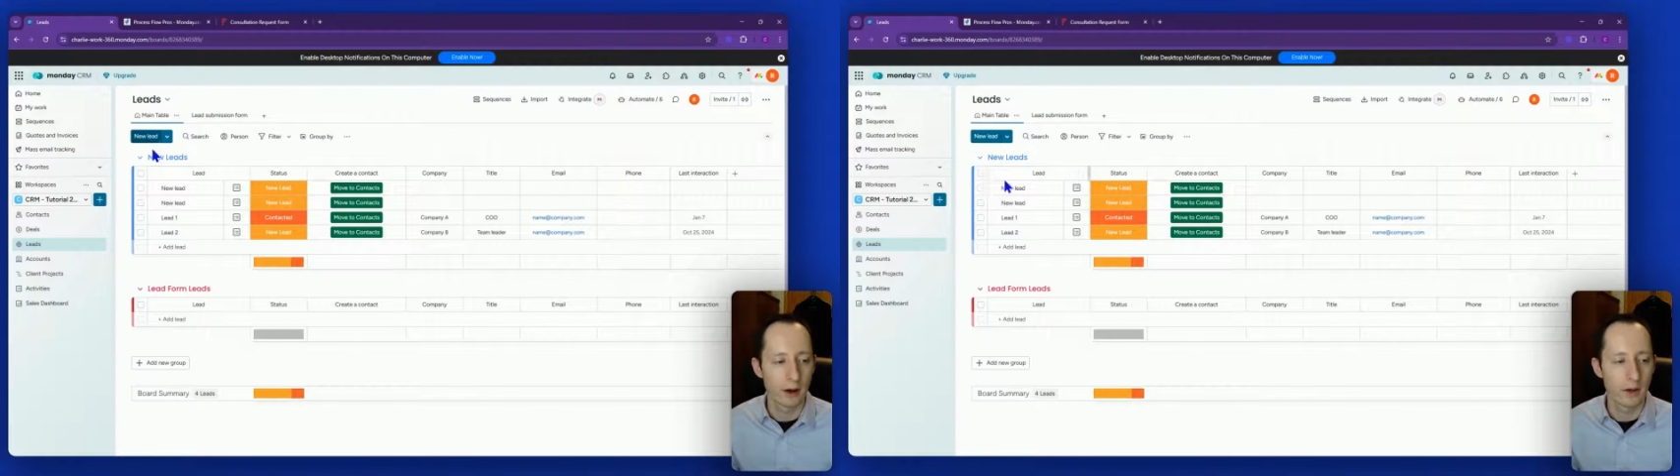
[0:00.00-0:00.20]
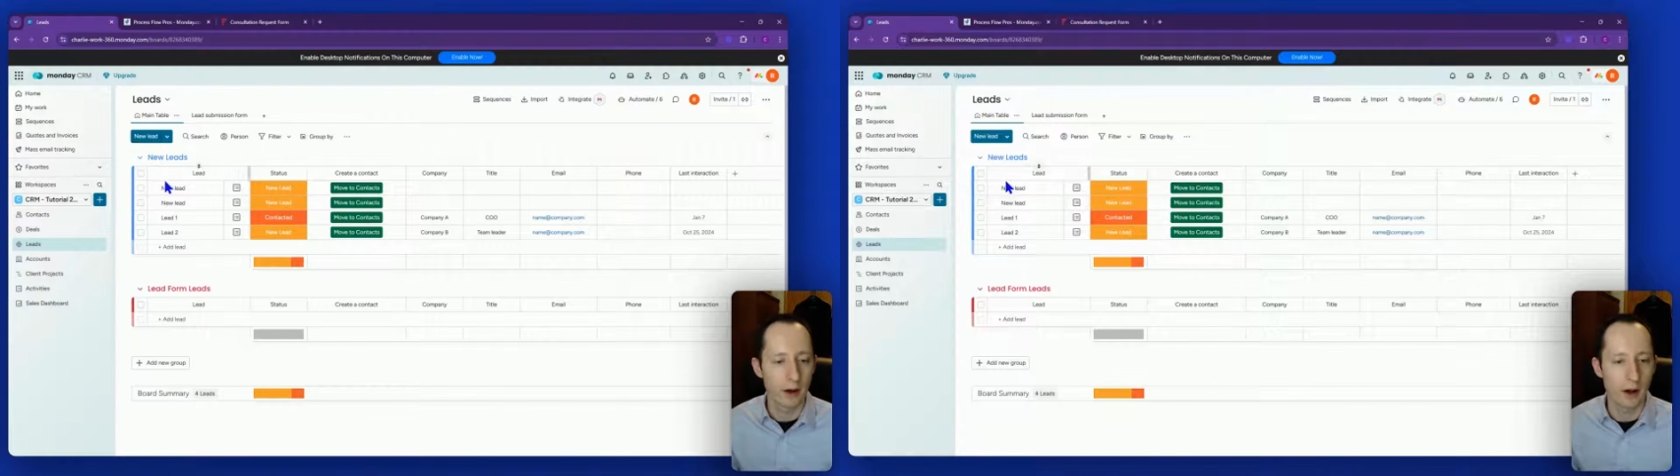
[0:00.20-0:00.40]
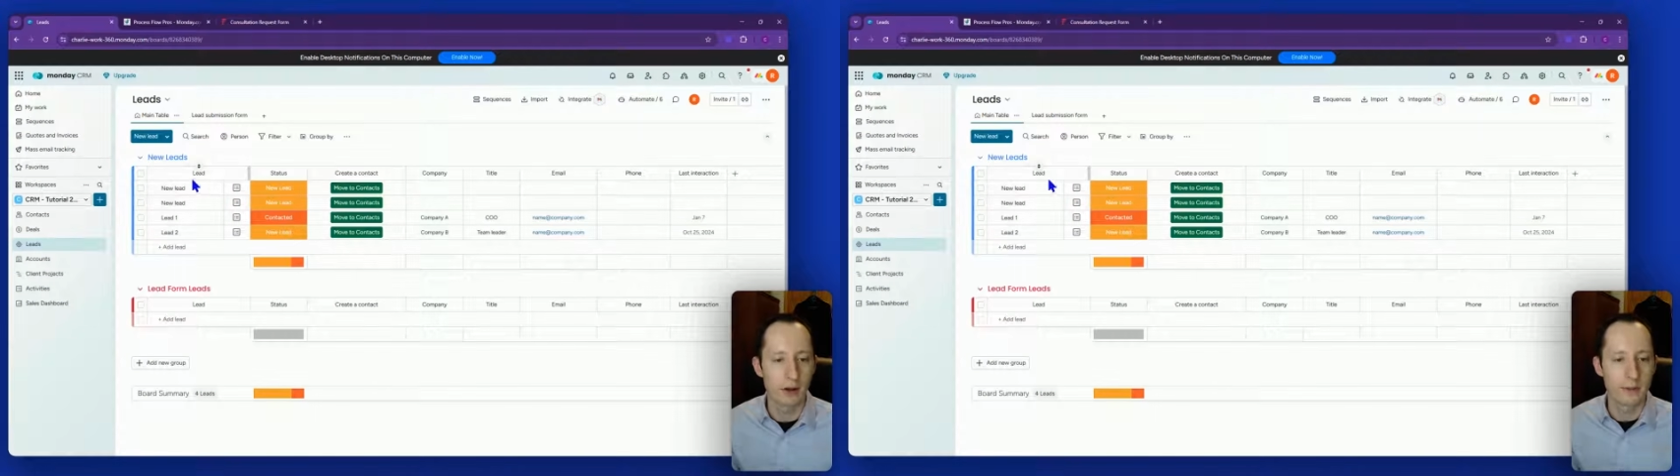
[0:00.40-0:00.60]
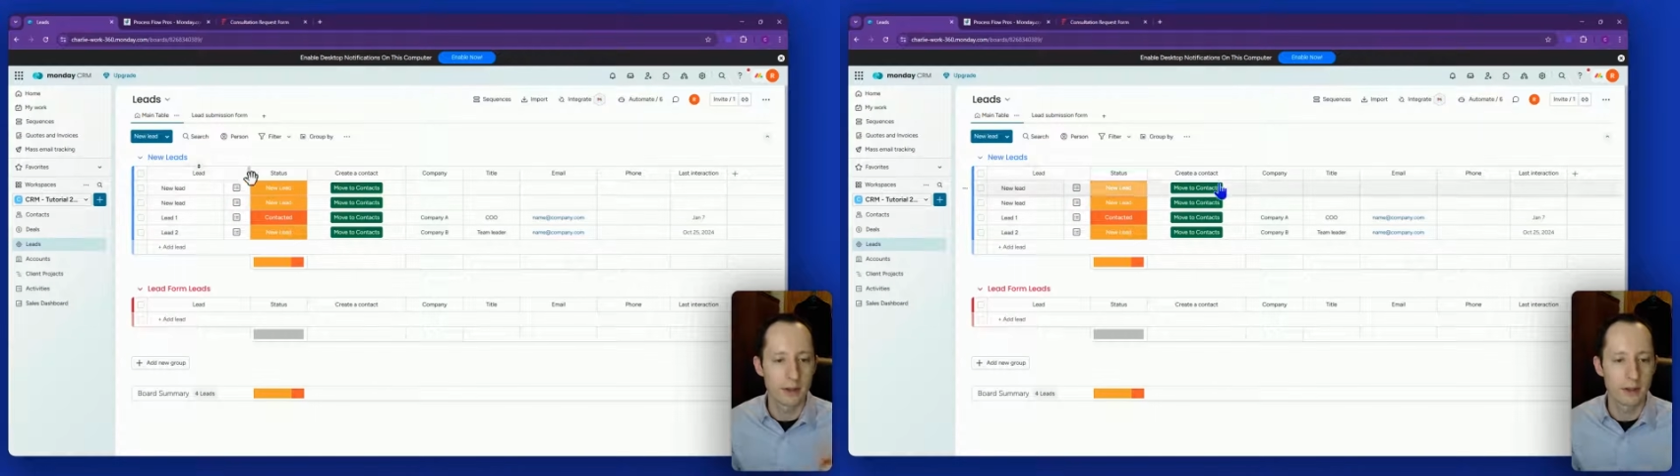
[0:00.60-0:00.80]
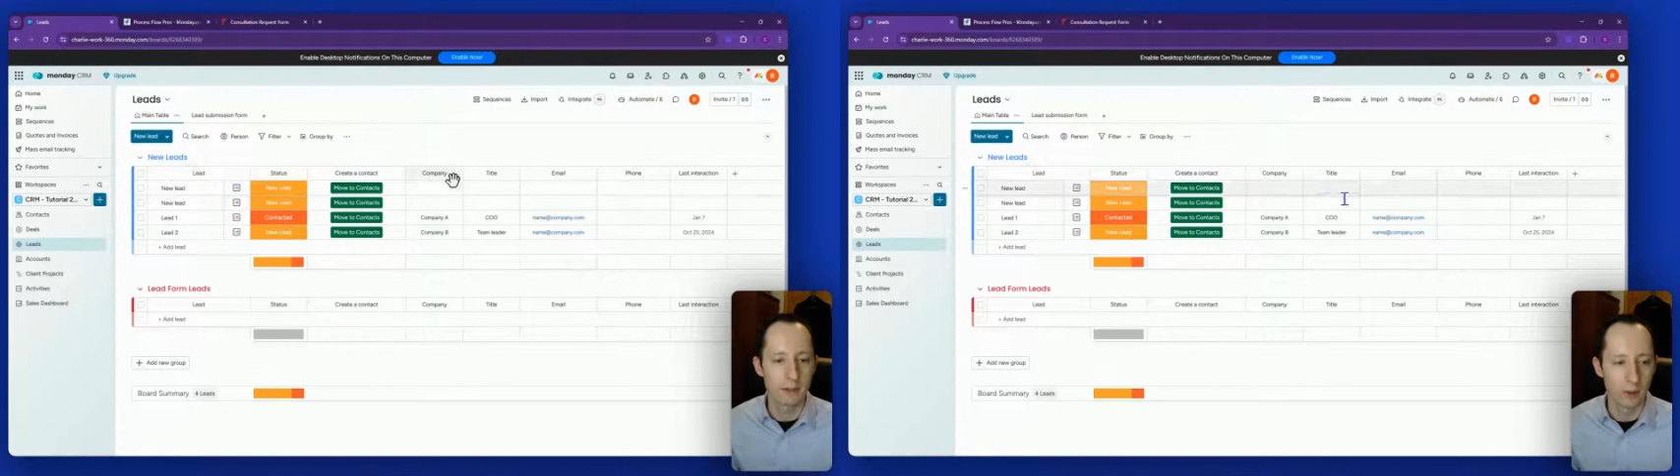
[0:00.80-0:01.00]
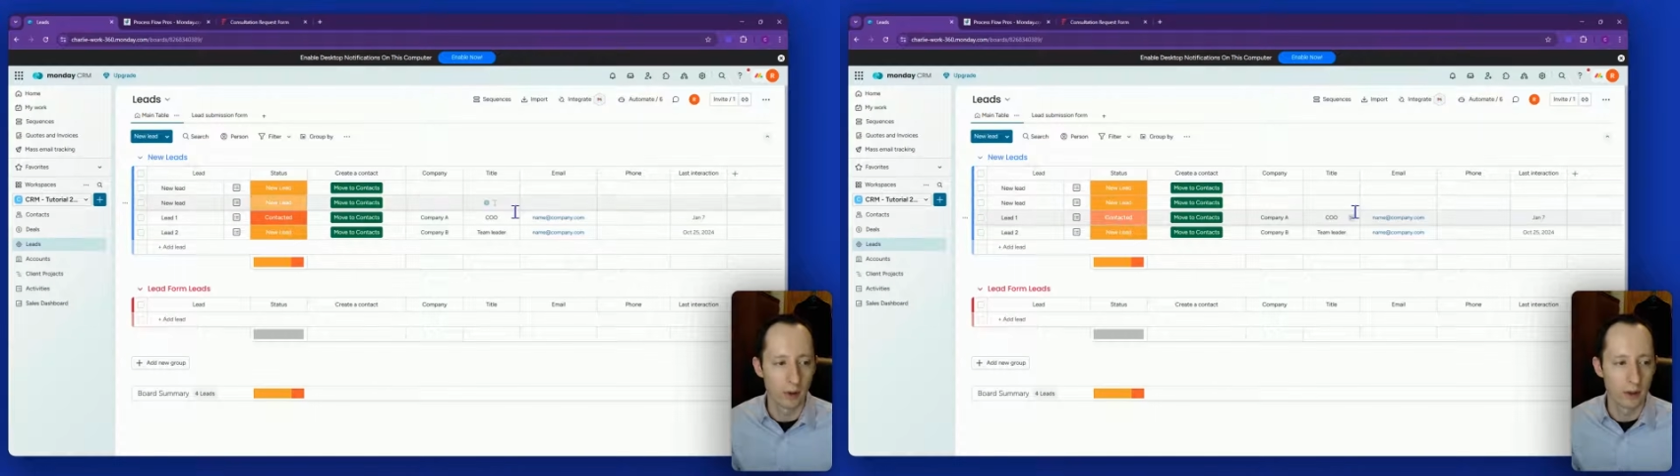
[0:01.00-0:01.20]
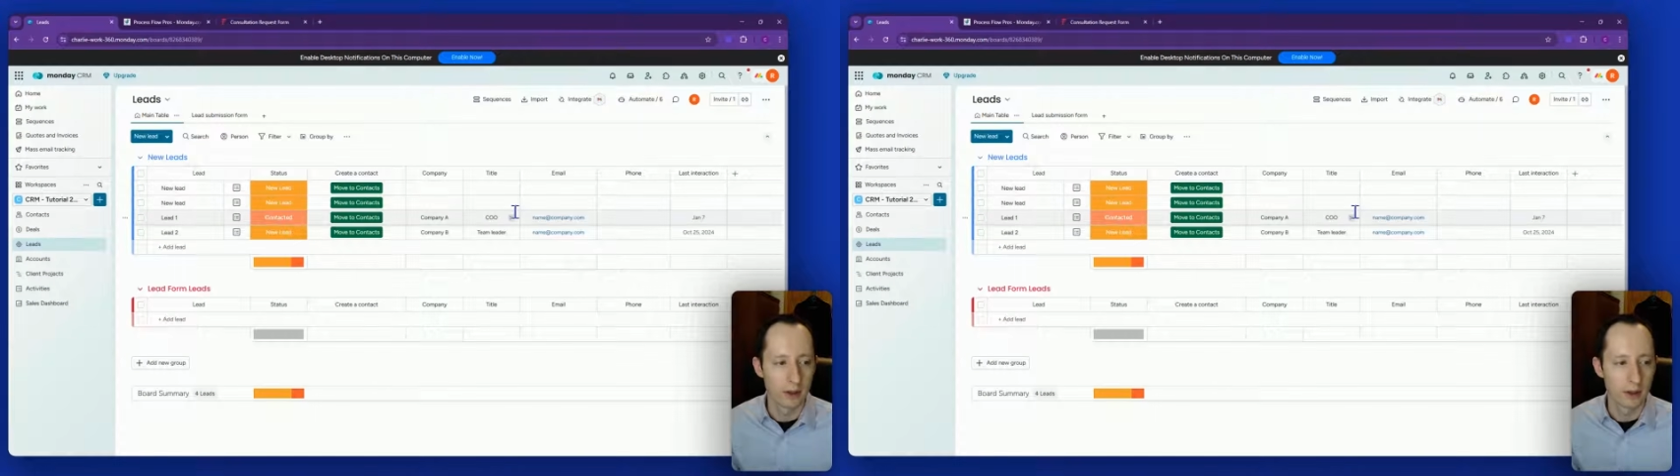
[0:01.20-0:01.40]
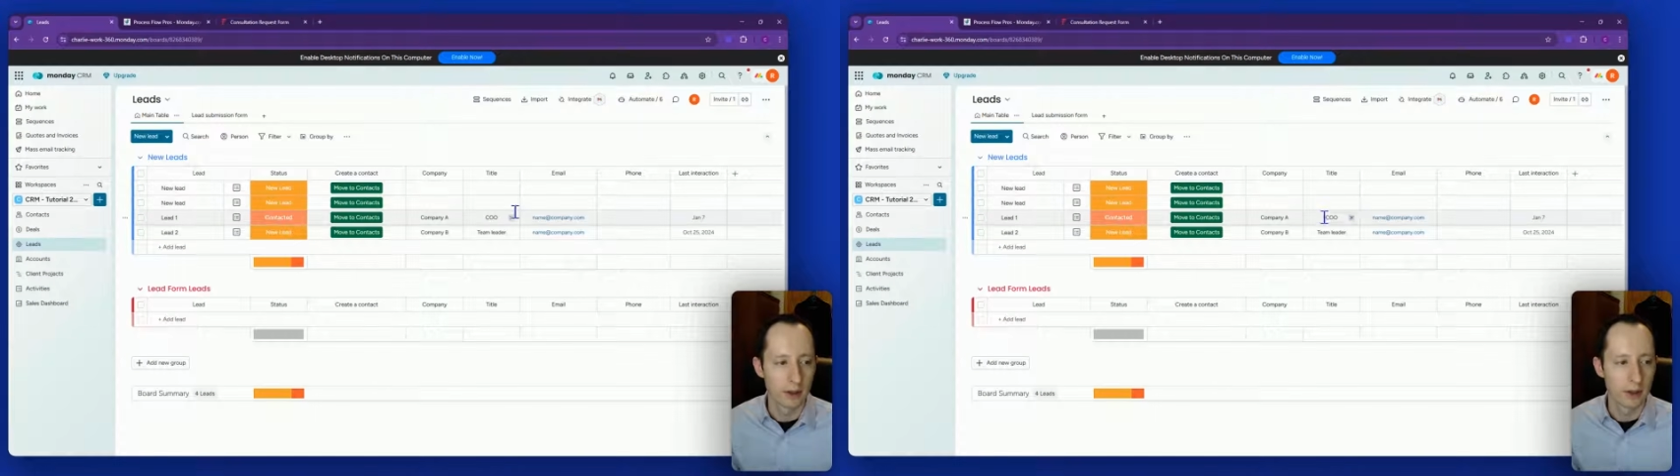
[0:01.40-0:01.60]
all the columns in the board.